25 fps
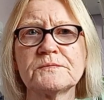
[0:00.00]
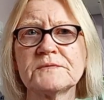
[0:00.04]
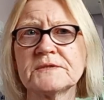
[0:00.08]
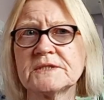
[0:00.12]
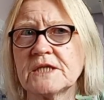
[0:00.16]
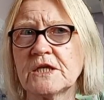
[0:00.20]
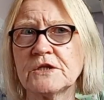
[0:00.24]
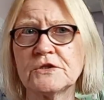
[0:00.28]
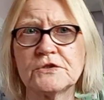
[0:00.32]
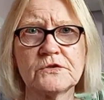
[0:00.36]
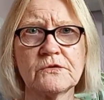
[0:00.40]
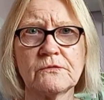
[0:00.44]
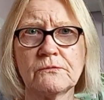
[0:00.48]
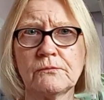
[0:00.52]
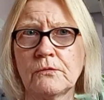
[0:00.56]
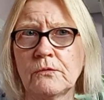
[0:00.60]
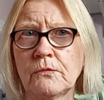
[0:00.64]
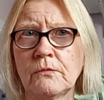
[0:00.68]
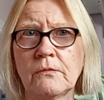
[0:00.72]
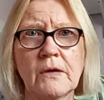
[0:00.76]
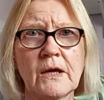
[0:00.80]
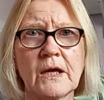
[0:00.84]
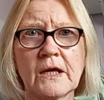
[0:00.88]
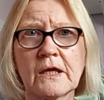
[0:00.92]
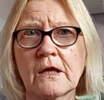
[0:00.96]
percentage of
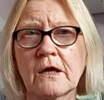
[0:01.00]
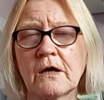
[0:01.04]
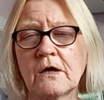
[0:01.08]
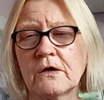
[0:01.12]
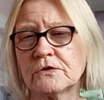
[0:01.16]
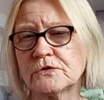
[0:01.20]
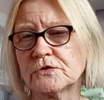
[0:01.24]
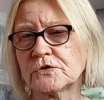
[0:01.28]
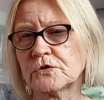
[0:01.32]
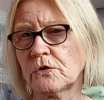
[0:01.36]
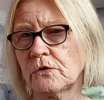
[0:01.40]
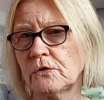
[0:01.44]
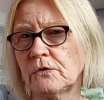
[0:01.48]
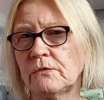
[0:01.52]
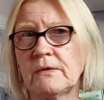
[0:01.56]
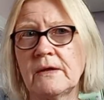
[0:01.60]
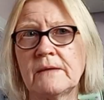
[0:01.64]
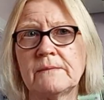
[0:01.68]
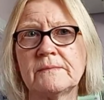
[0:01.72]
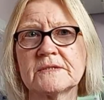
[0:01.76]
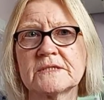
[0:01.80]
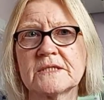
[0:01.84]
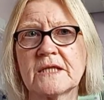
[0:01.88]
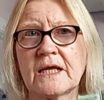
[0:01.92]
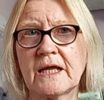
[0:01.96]
wool, I can't
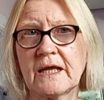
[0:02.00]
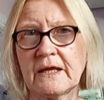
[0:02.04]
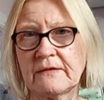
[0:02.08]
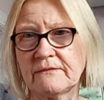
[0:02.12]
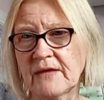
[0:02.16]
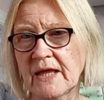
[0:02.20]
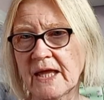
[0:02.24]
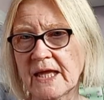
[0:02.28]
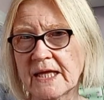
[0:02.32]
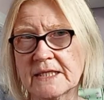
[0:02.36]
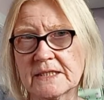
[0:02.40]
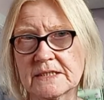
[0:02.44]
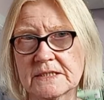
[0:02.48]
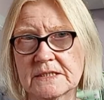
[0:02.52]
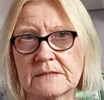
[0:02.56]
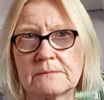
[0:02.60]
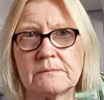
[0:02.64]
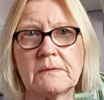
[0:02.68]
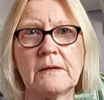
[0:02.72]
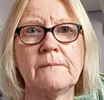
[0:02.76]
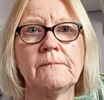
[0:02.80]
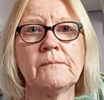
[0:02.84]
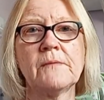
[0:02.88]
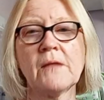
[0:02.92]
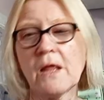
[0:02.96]
tolerate because I have
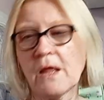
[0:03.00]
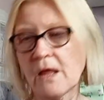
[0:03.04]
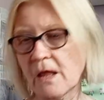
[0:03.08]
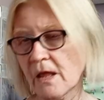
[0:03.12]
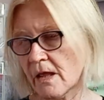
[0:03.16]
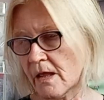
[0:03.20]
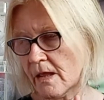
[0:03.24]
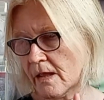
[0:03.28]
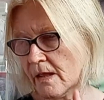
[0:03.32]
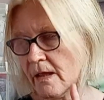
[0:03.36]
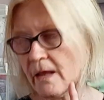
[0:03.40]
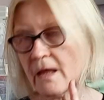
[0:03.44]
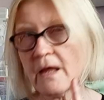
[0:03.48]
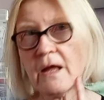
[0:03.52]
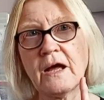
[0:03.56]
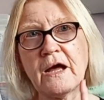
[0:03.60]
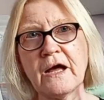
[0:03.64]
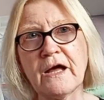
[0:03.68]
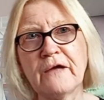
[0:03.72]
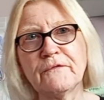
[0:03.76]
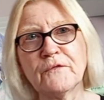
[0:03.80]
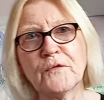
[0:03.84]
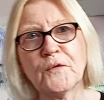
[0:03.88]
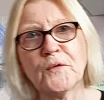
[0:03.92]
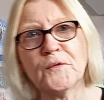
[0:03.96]
eczema.
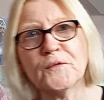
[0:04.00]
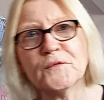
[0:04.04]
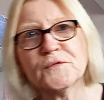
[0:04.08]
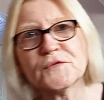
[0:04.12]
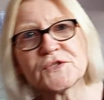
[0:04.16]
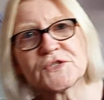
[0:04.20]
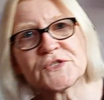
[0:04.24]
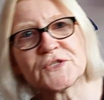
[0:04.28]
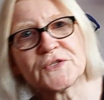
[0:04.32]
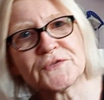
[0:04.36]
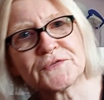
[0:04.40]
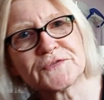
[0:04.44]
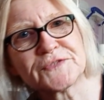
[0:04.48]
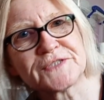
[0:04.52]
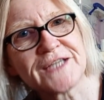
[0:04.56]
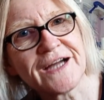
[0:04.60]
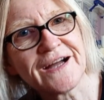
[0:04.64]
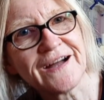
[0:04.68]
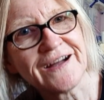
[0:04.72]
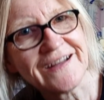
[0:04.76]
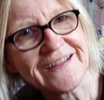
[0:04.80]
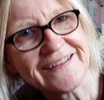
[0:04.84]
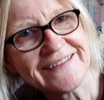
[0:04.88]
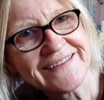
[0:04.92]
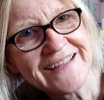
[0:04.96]
I've also
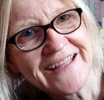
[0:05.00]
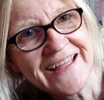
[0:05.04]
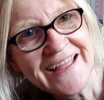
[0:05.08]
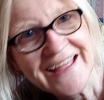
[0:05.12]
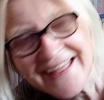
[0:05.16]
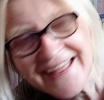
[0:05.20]
done